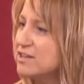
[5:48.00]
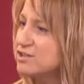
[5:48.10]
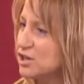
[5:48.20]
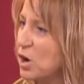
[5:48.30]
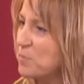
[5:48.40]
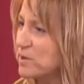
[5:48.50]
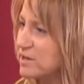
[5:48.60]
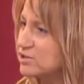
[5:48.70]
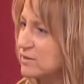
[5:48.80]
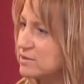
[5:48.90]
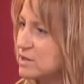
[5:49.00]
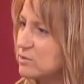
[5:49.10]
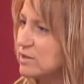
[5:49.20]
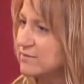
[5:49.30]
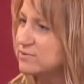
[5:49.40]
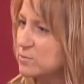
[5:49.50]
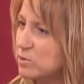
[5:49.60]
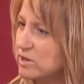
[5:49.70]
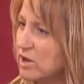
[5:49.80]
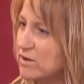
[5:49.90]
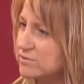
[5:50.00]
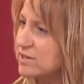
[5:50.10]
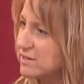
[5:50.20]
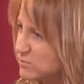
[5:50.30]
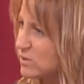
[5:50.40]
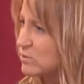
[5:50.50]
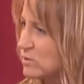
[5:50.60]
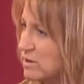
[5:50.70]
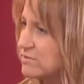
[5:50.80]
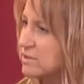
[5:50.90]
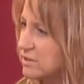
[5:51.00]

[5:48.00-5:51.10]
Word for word: to copy each other, don't they? If someone laughs, then everyone will laugh. So,